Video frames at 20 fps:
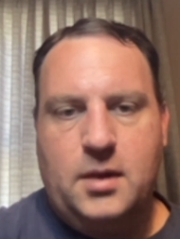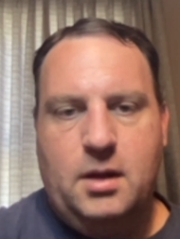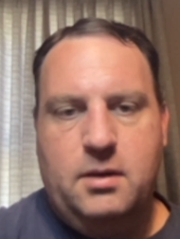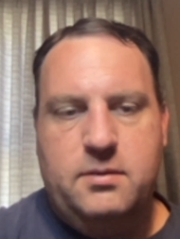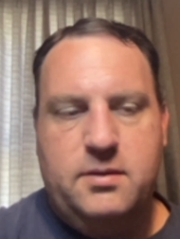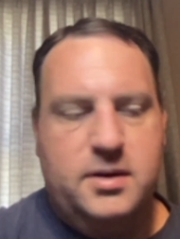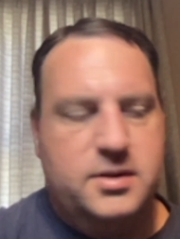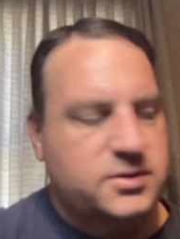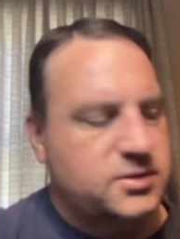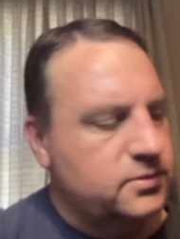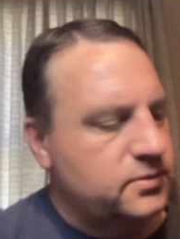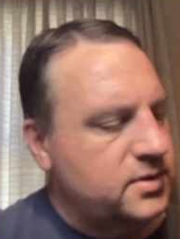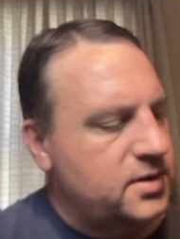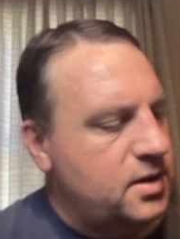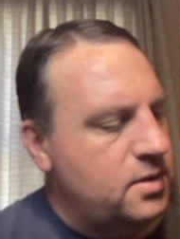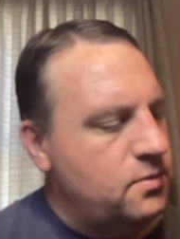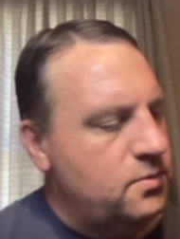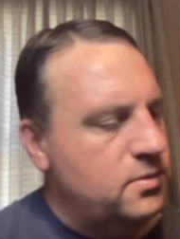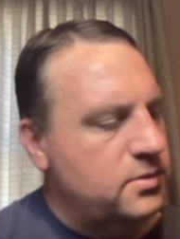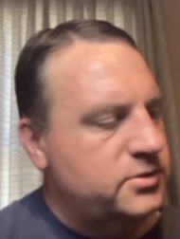All right, so
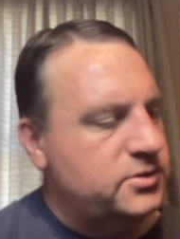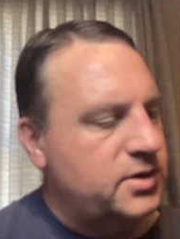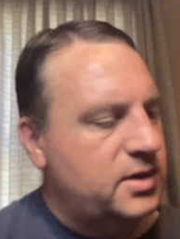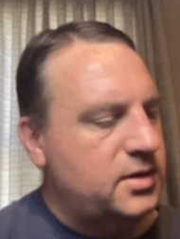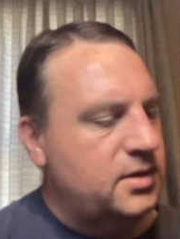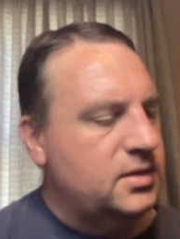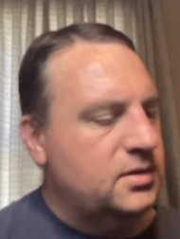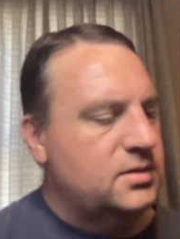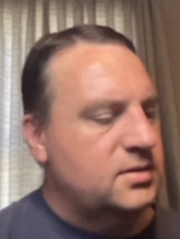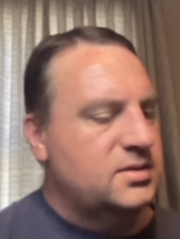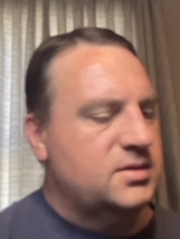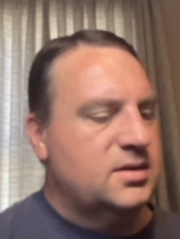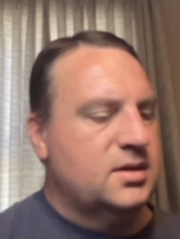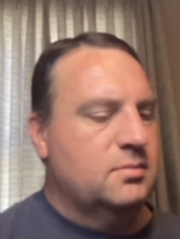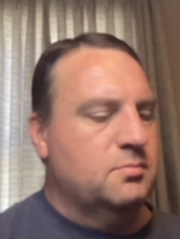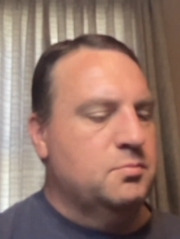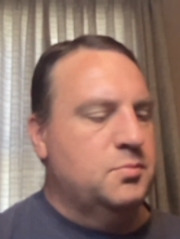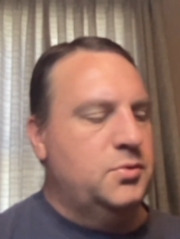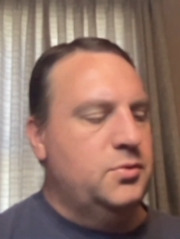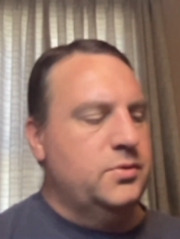now we'll try to get this
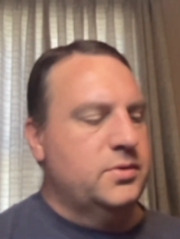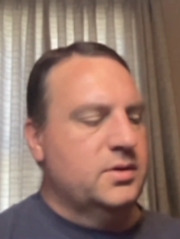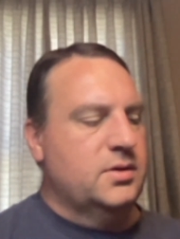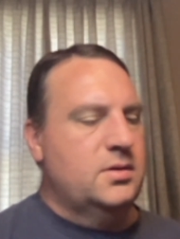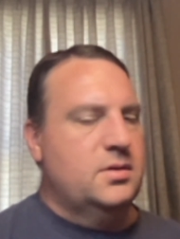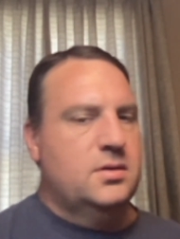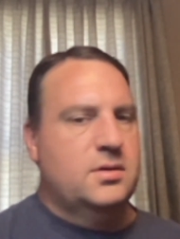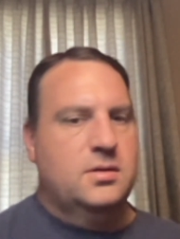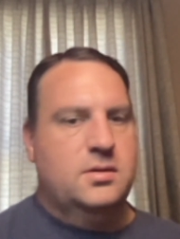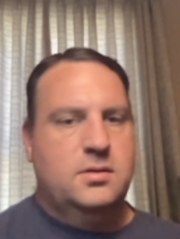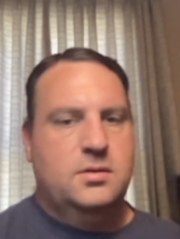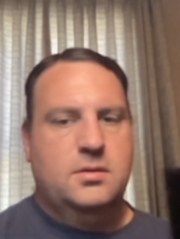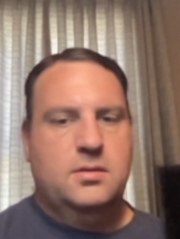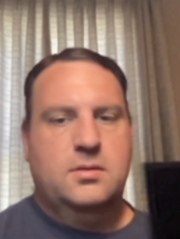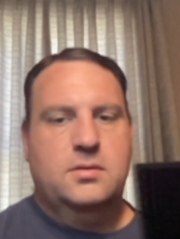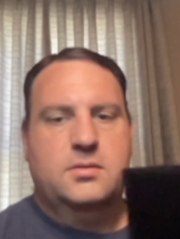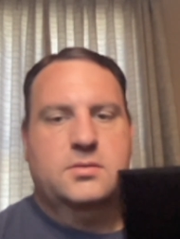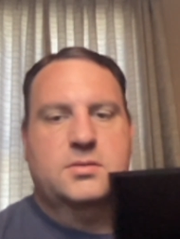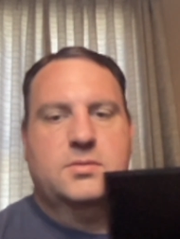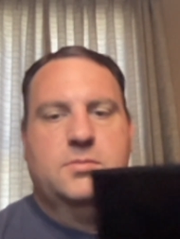thing booted.
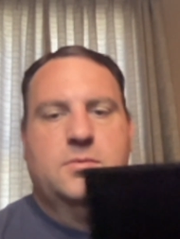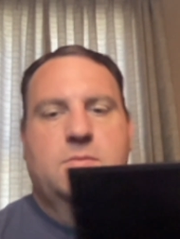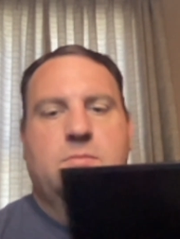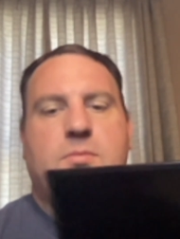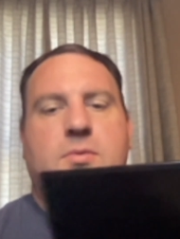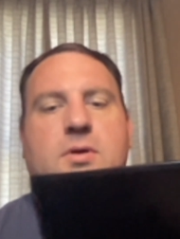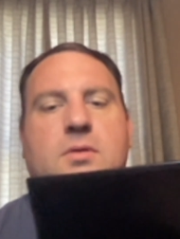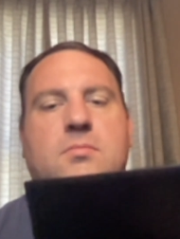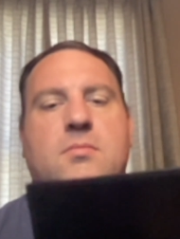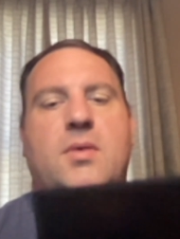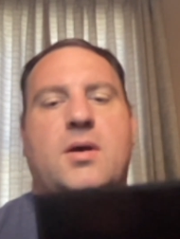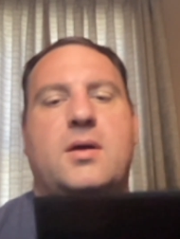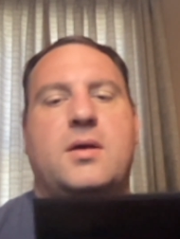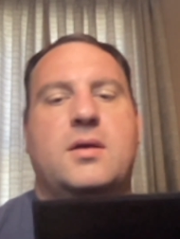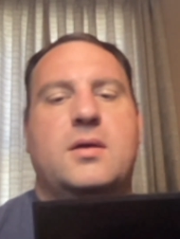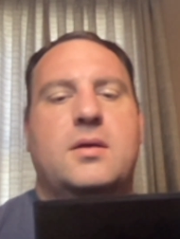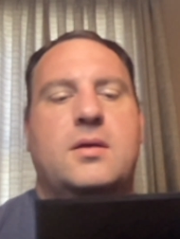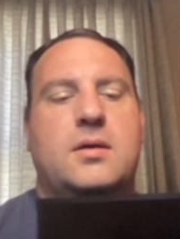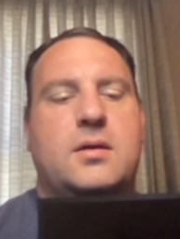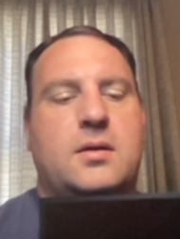So I'm gonna bring
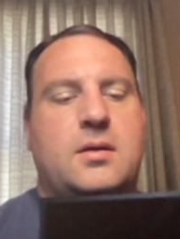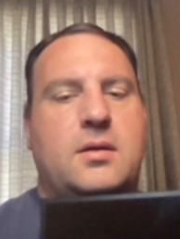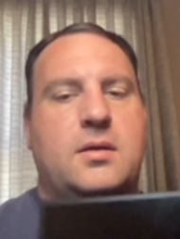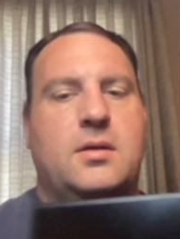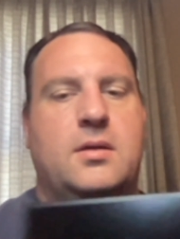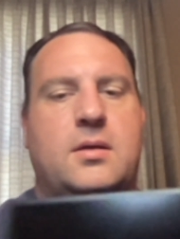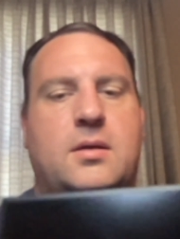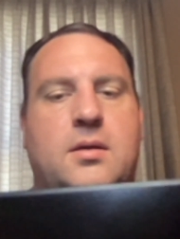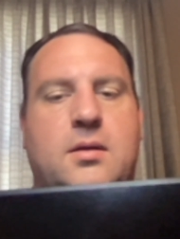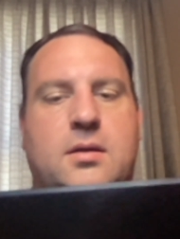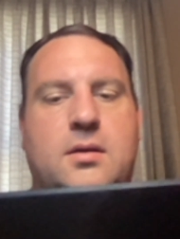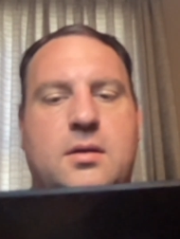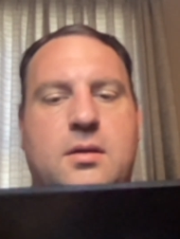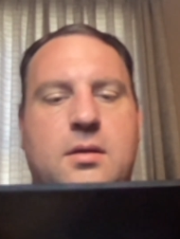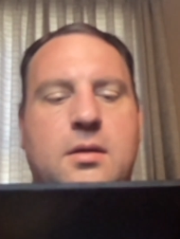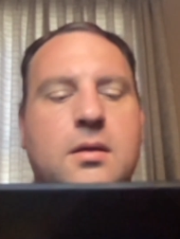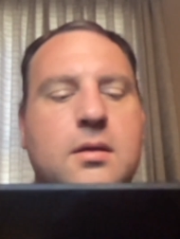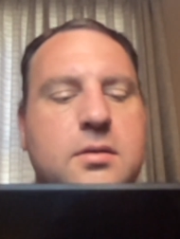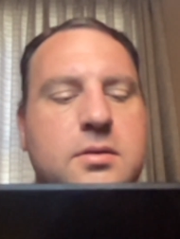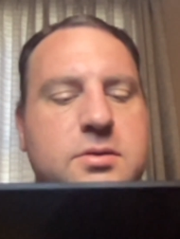my
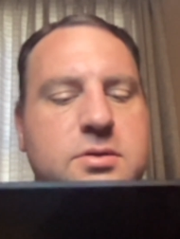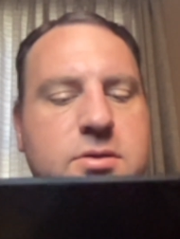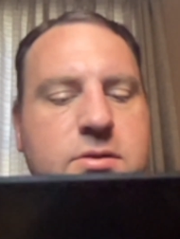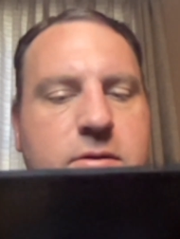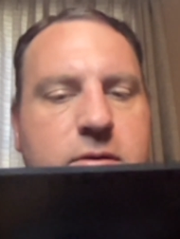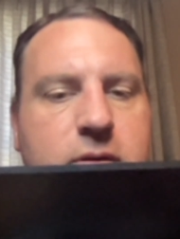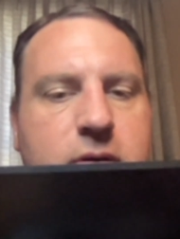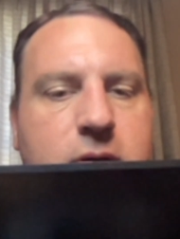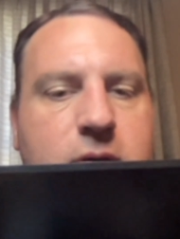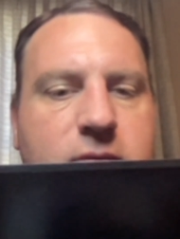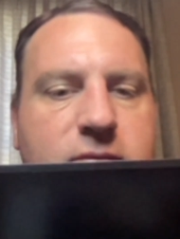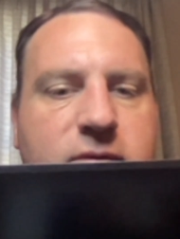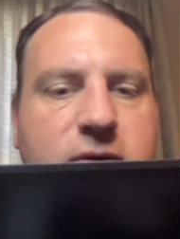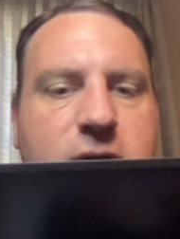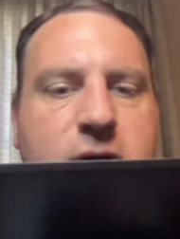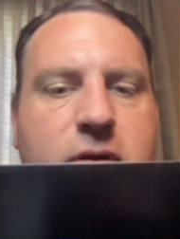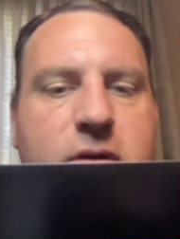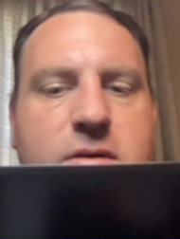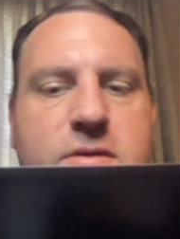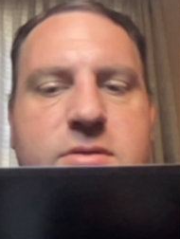screen over
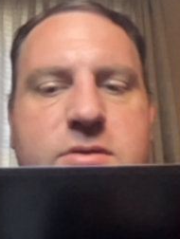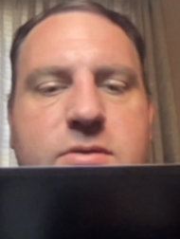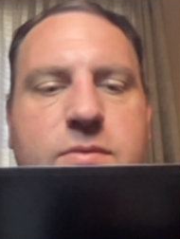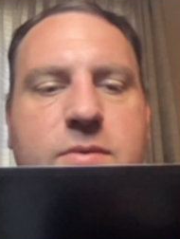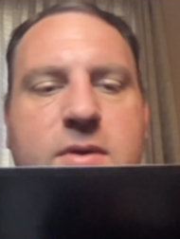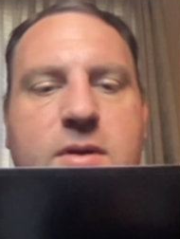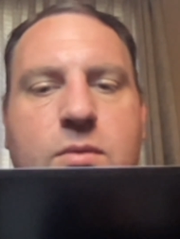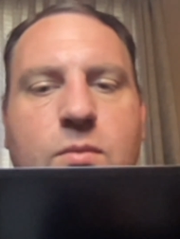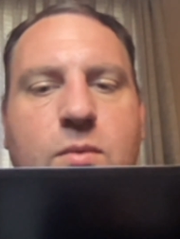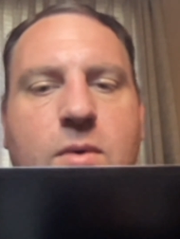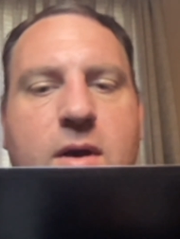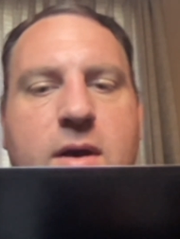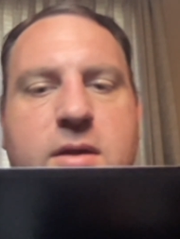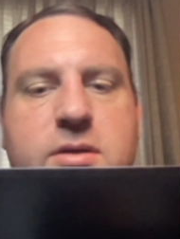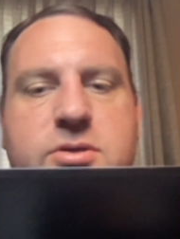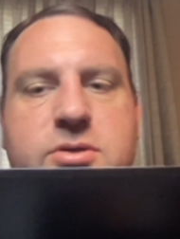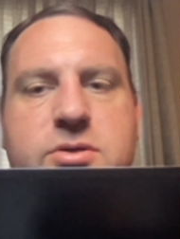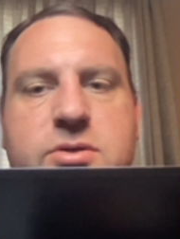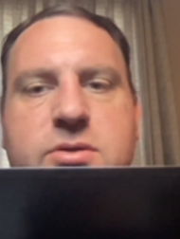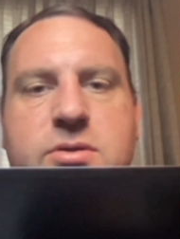here so we can
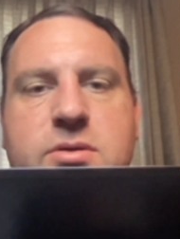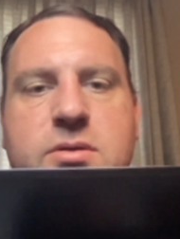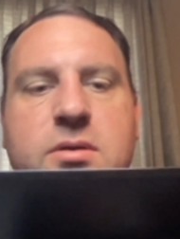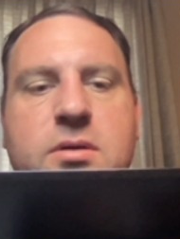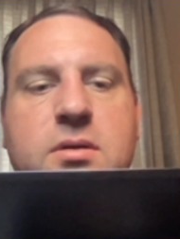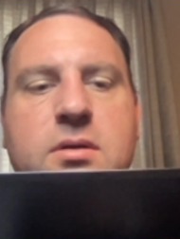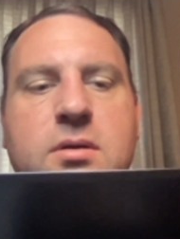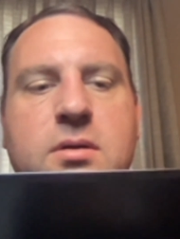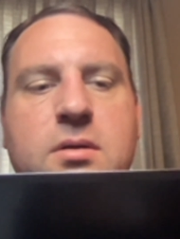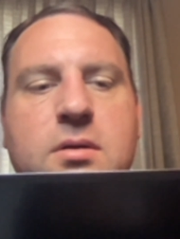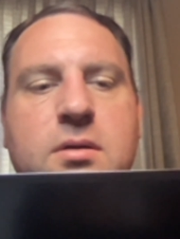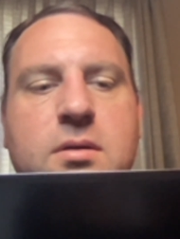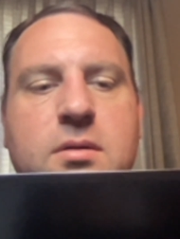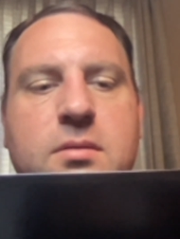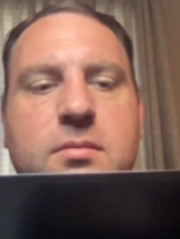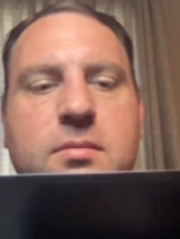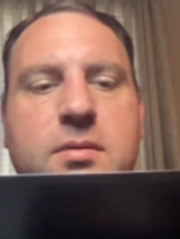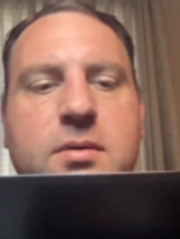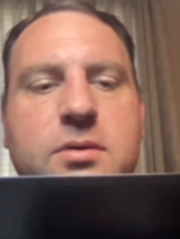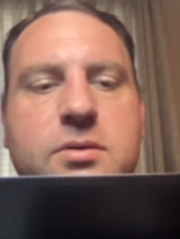watch.
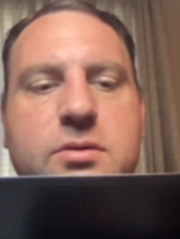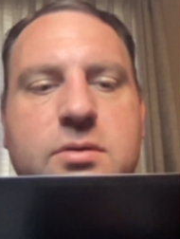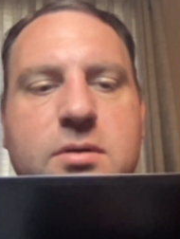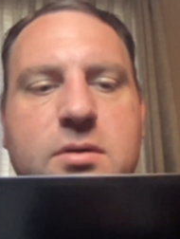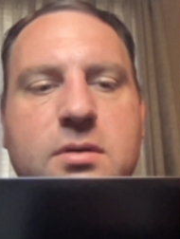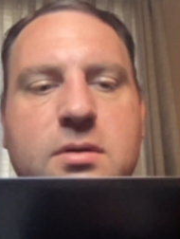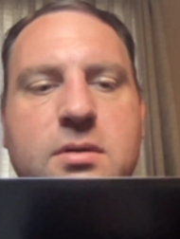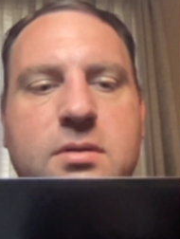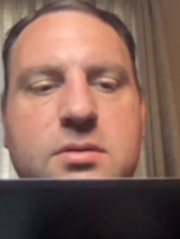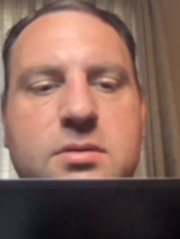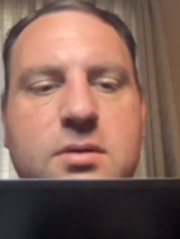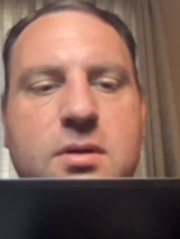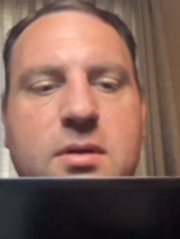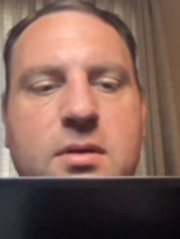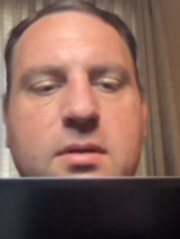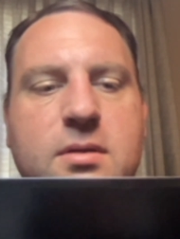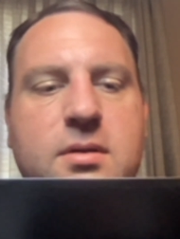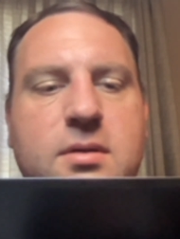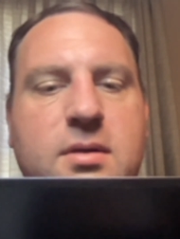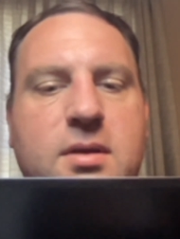Make sure it's all
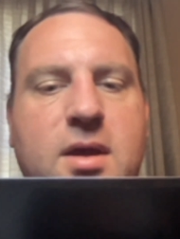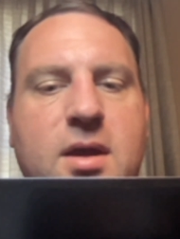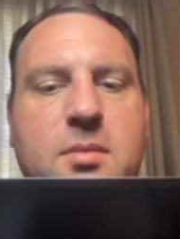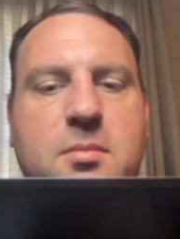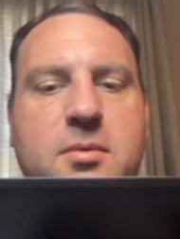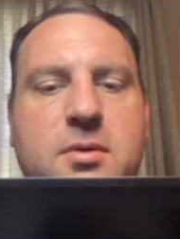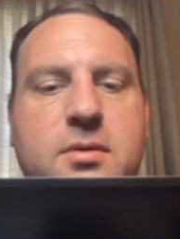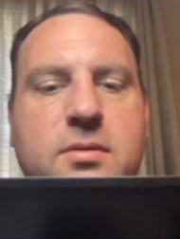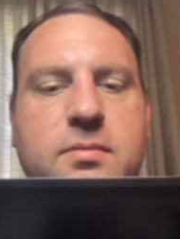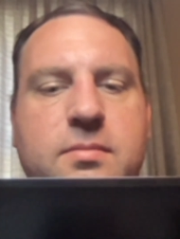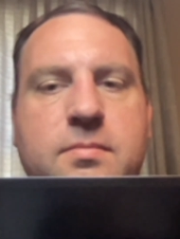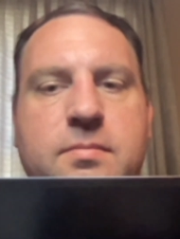in camera.